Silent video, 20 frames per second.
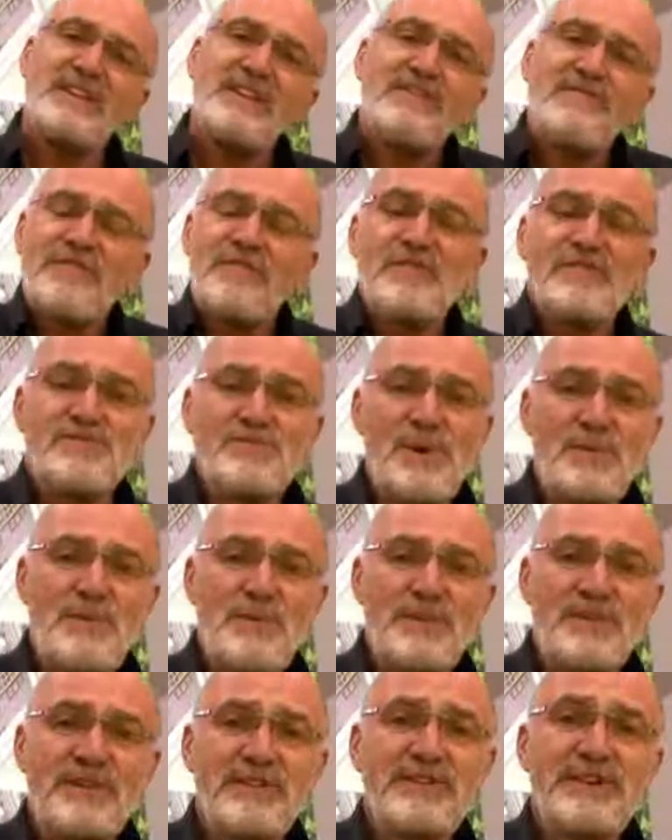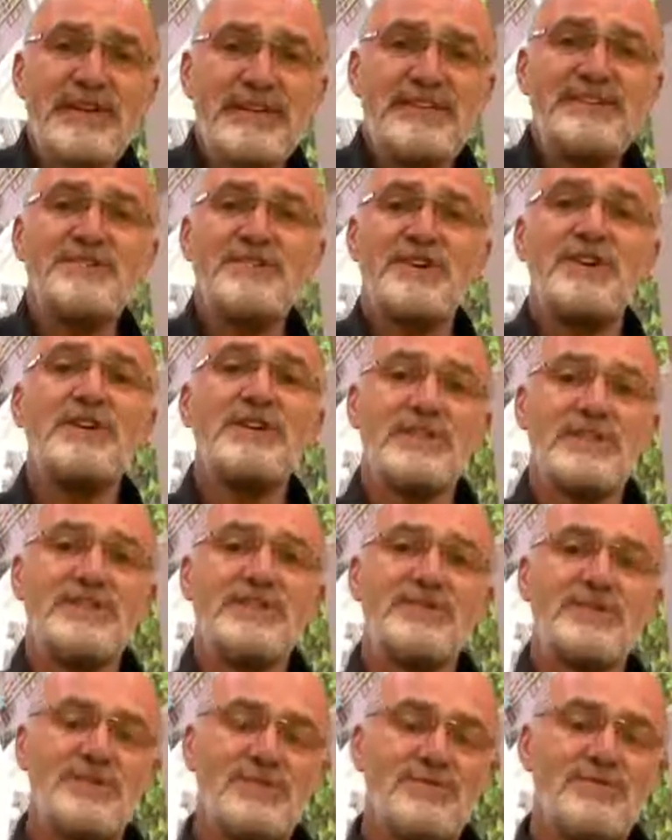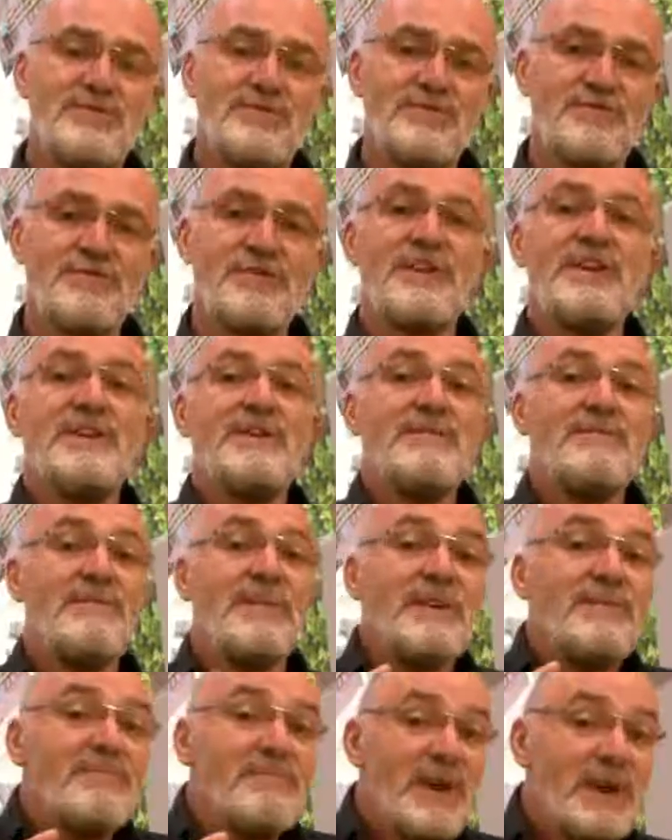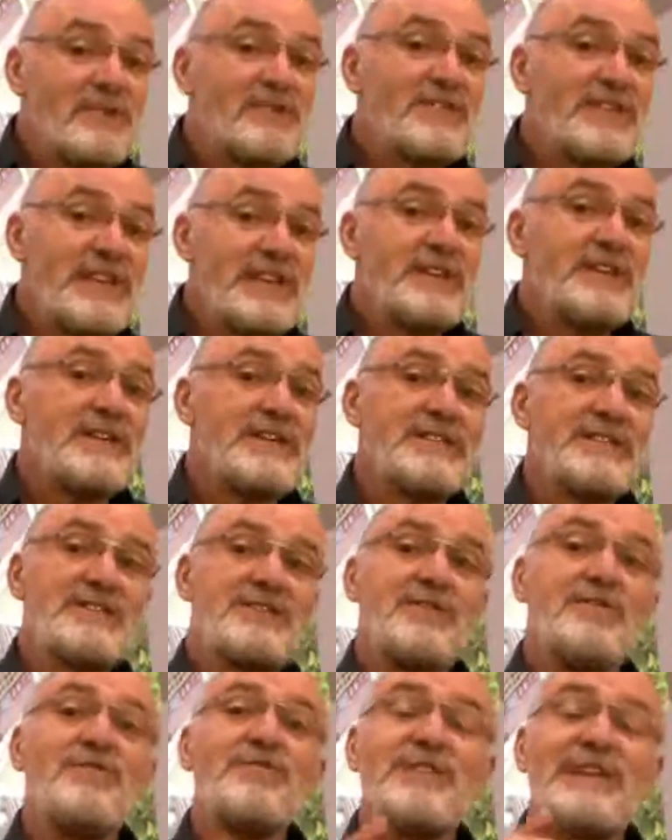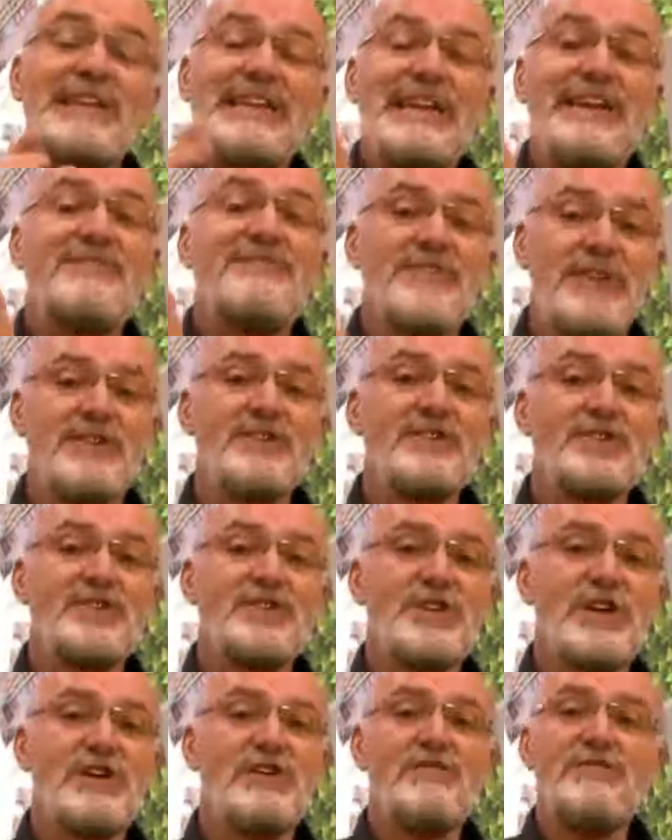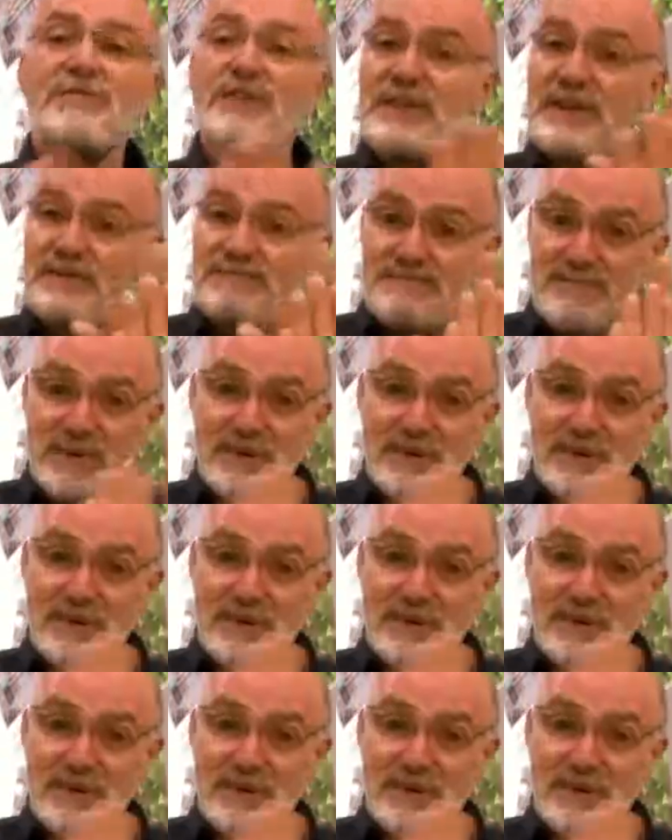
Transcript: Now the first one we want to look at is garden tools. Mostly garden tools are left on the shelf on a